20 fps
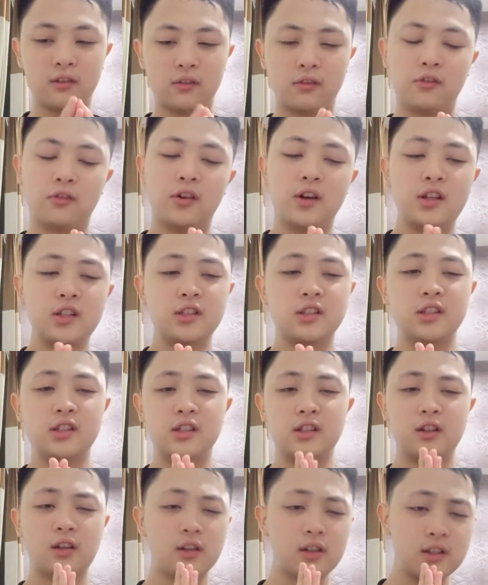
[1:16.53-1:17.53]
Well,
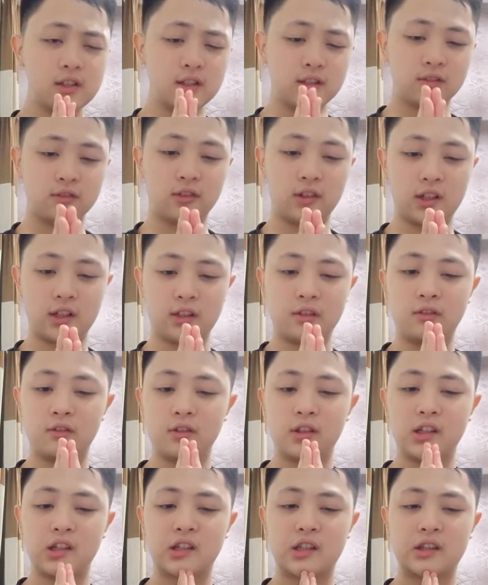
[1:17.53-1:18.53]
the reason why
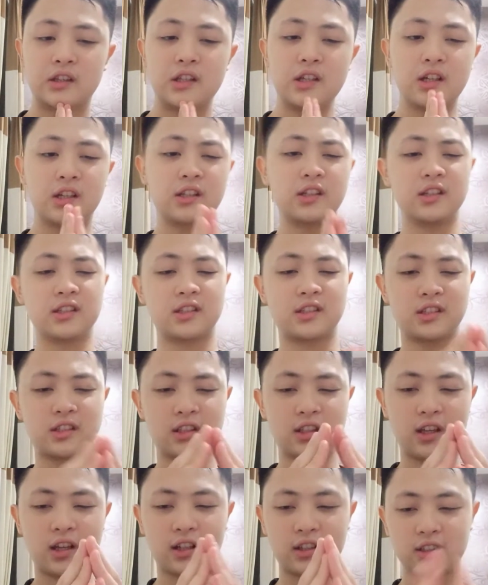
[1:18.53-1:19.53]
we take this
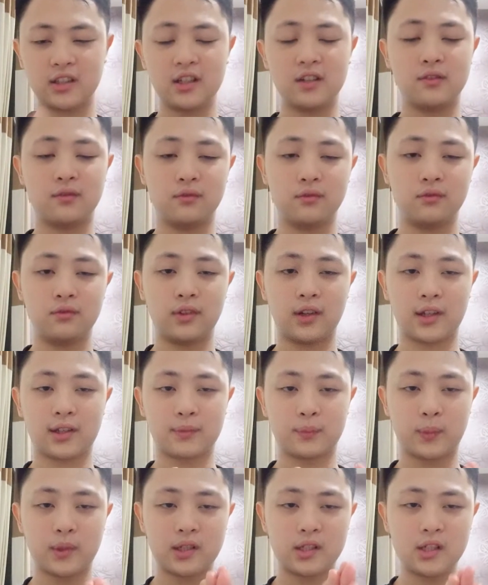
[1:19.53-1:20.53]
exam,
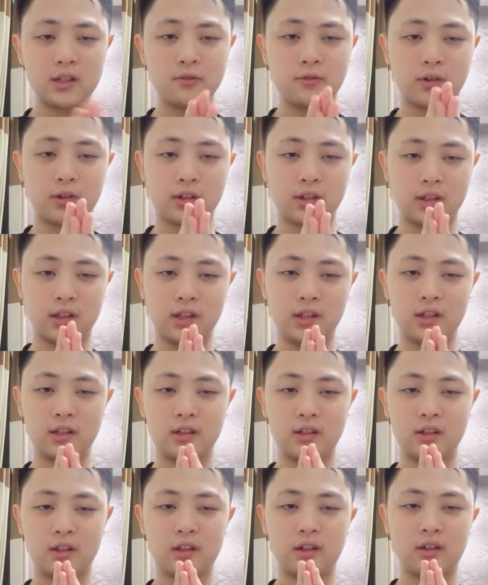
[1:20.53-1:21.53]
especially for the
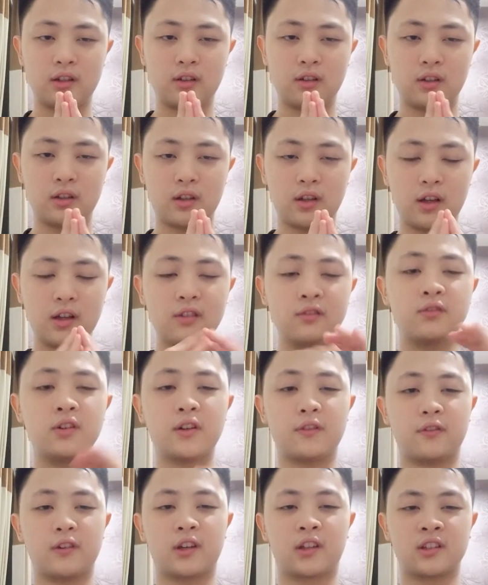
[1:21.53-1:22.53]

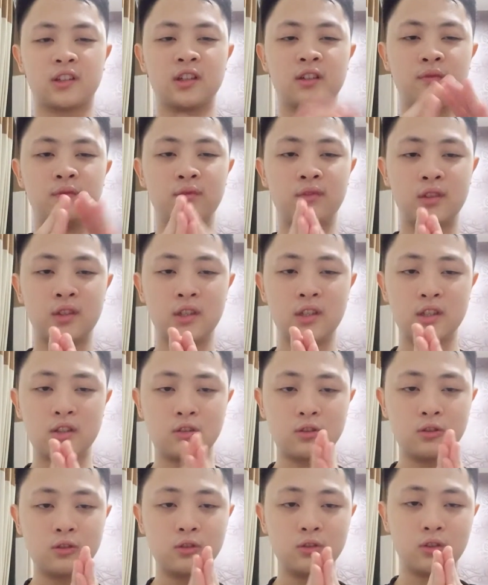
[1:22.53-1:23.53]
N5 exam, is
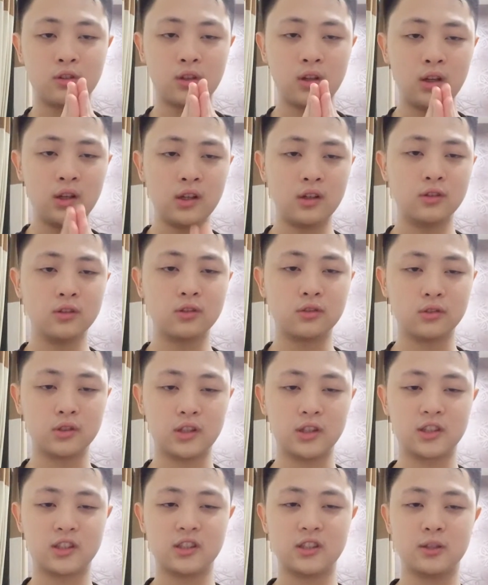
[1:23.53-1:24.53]
to really go to
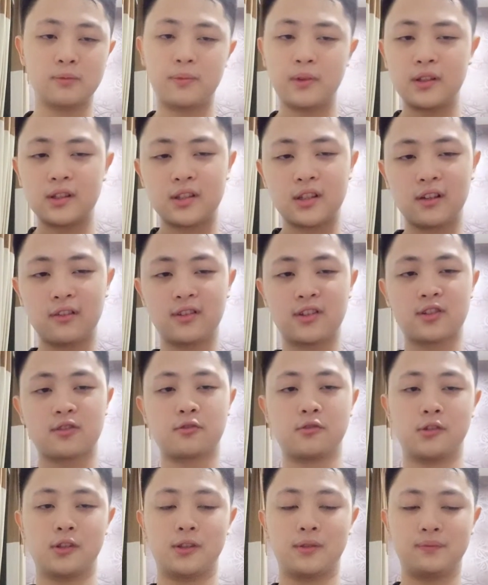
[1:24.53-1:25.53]
the Japanese language
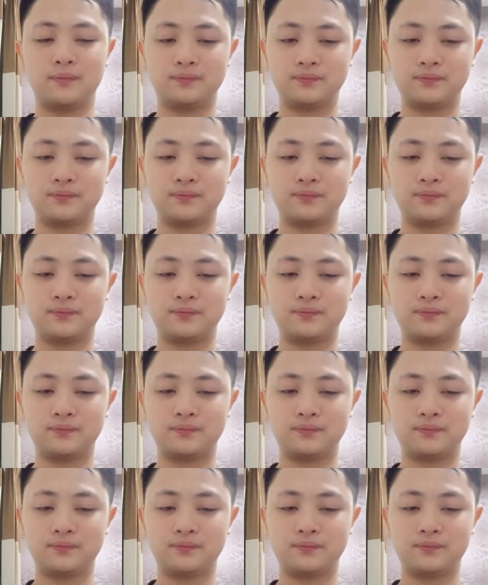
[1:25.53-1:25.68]
school.